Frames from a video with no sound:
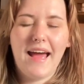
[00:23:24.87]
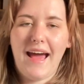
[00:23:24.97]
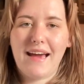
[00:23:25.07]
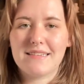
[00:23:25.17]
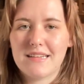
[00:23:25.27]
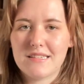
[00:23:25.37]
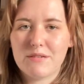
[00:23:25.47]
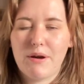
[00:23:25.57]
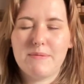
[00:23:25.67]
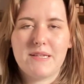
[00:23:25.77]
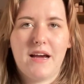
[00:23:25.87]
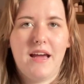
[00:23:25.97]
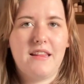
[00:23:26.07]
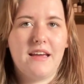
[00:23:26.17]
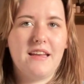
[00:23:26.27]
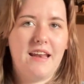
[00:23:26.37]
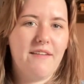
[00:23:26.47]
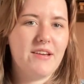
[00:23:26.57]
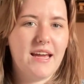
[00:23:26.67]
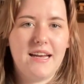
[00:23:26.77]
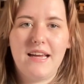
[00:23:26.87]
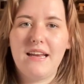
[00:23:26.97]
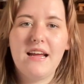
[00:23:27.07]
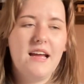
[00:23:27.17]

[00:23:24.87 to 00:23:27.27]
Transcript: access the website, they can navigate it.